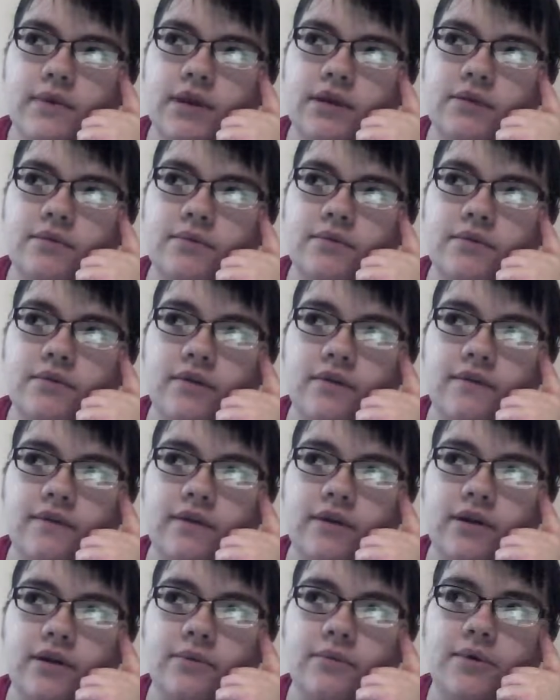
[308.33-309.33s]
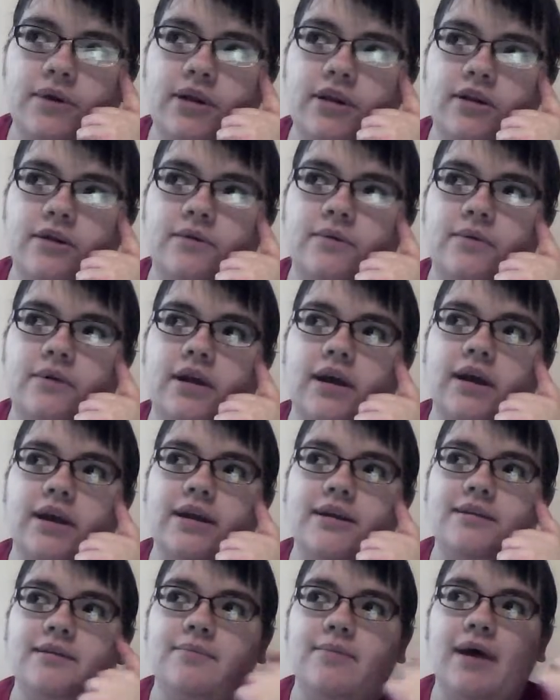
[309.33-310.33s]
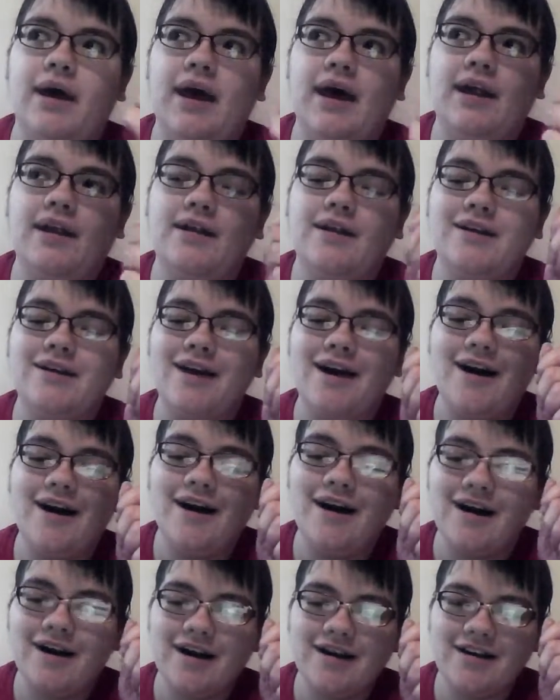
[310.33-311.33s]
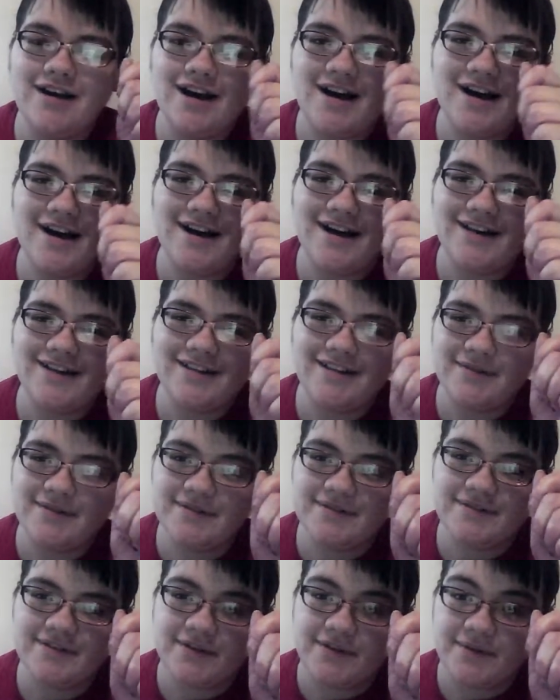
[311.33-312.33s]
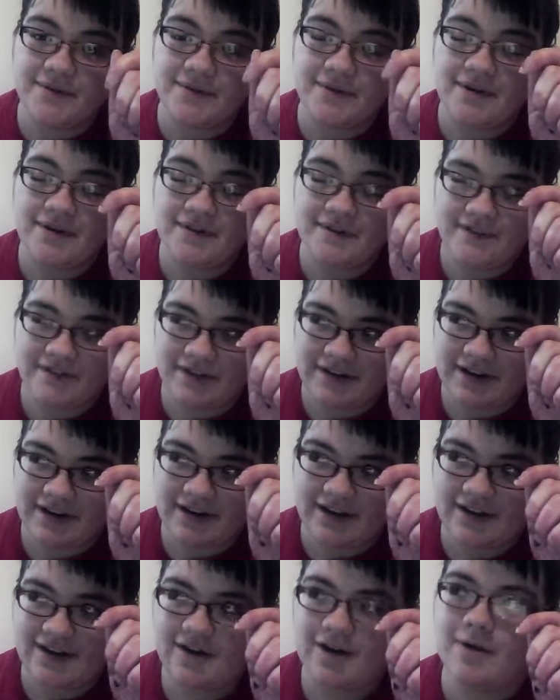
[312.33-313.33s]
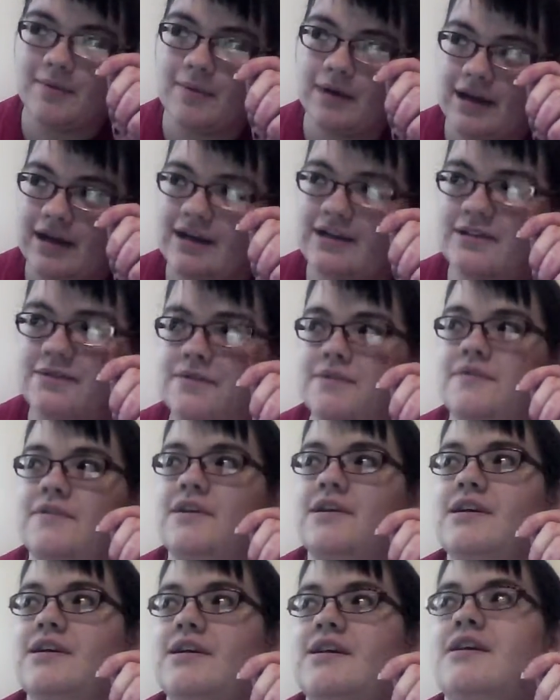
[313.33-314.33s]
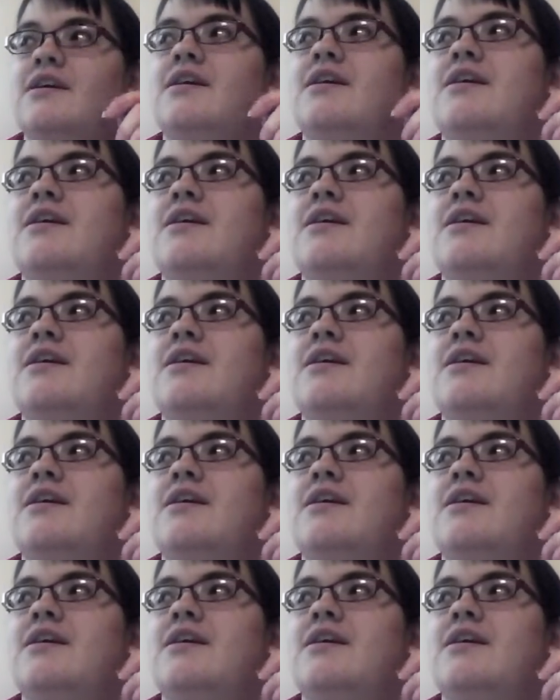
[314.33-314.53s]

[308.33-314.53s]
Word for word: and it was so funny when you were like, it's a bat, caca, caca. That was so funny. Oh my gosh, it was funny.